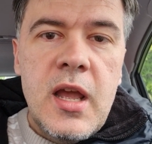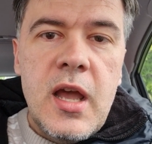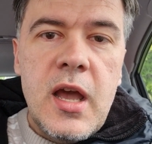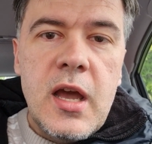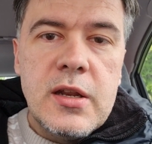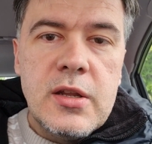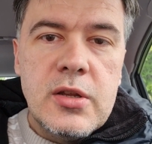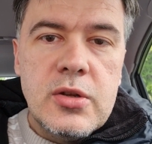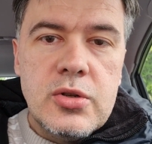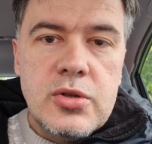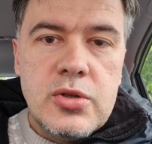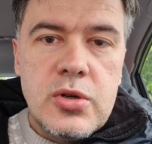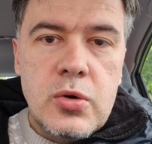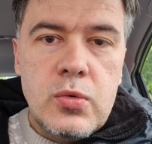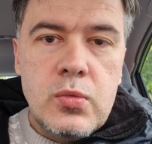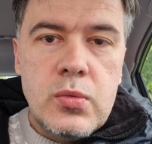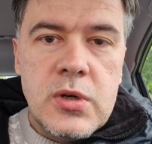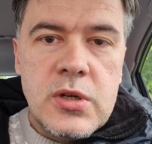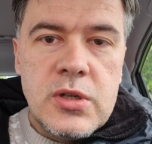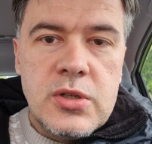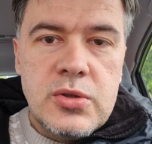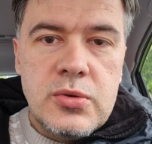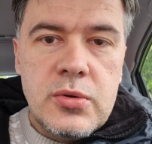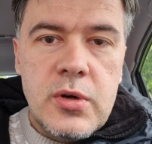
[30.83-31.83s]
and you don't
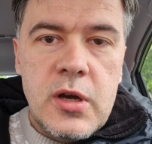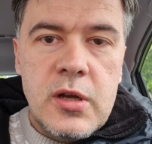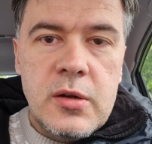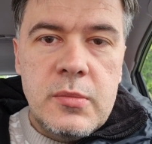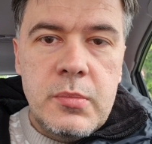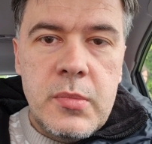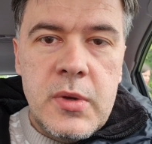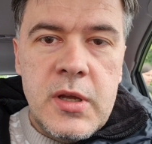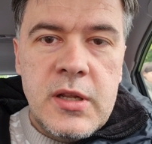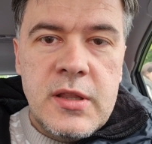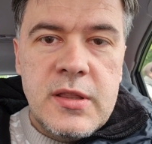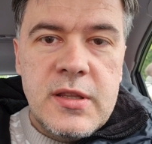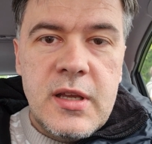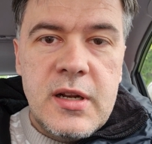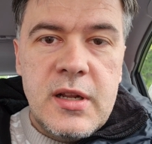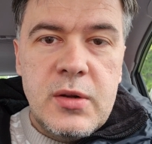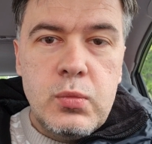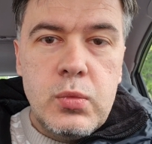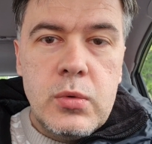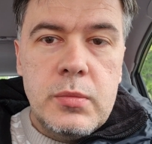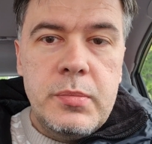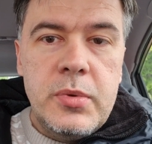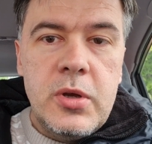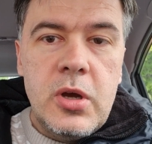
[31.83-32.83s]
want to admit that it
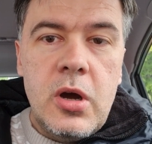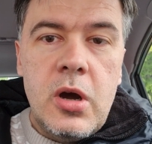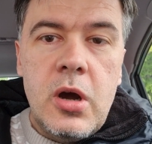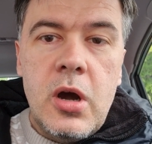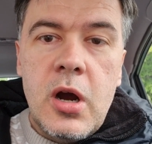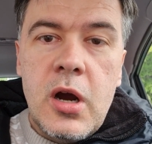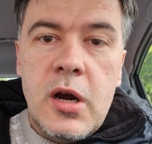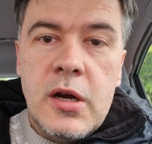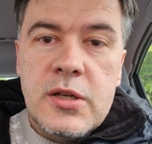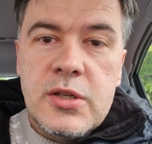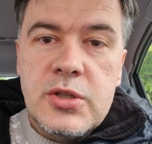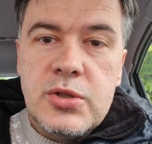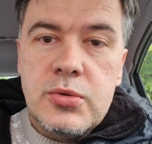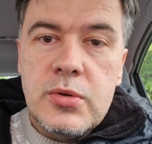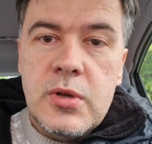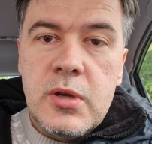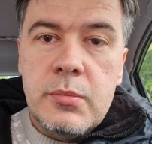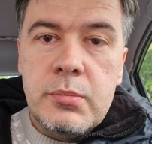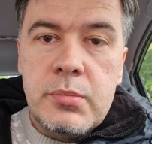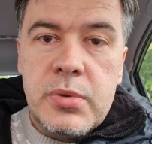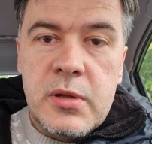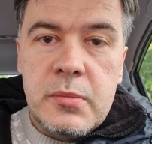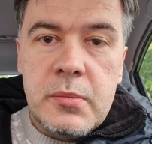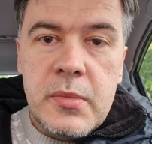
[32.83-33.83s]
would be hard to
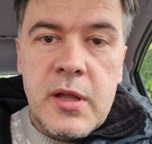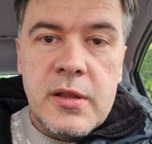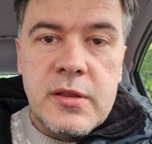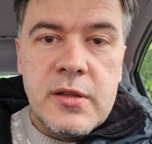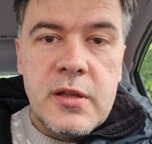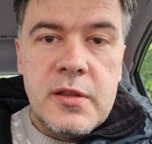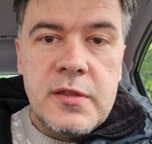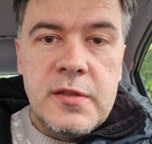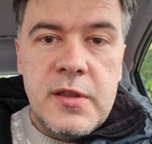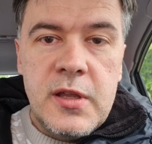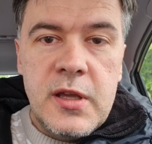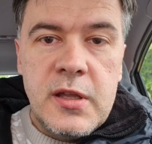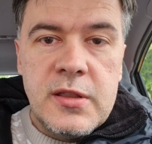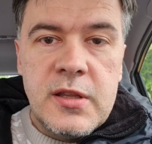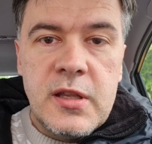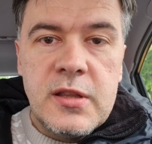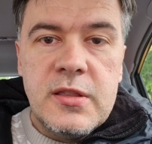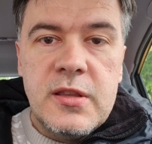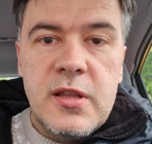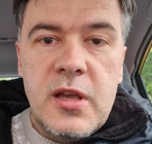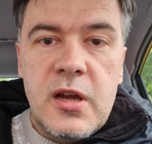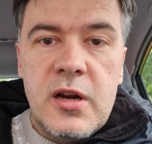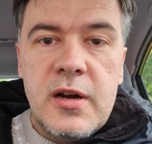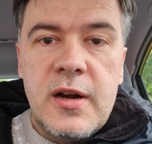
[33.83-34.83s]
implement the thing
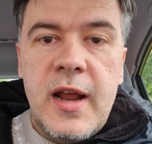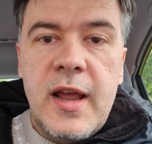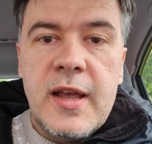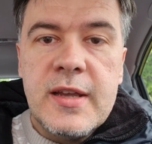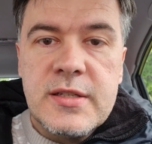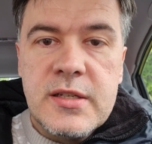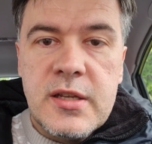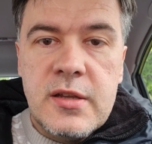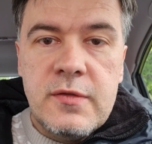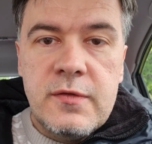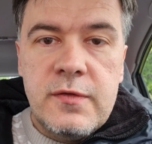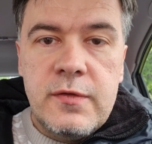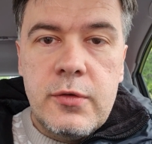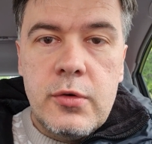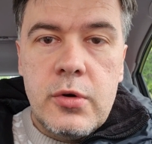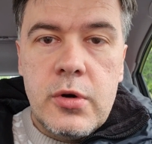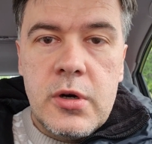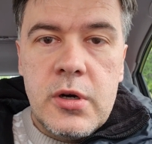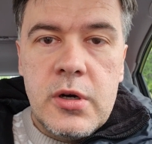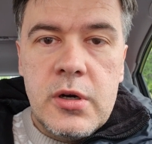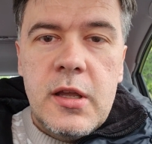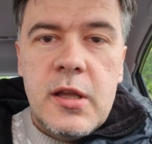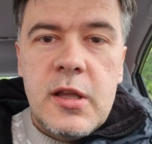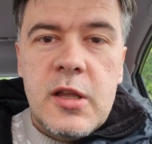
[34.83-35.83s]
that they are asking for.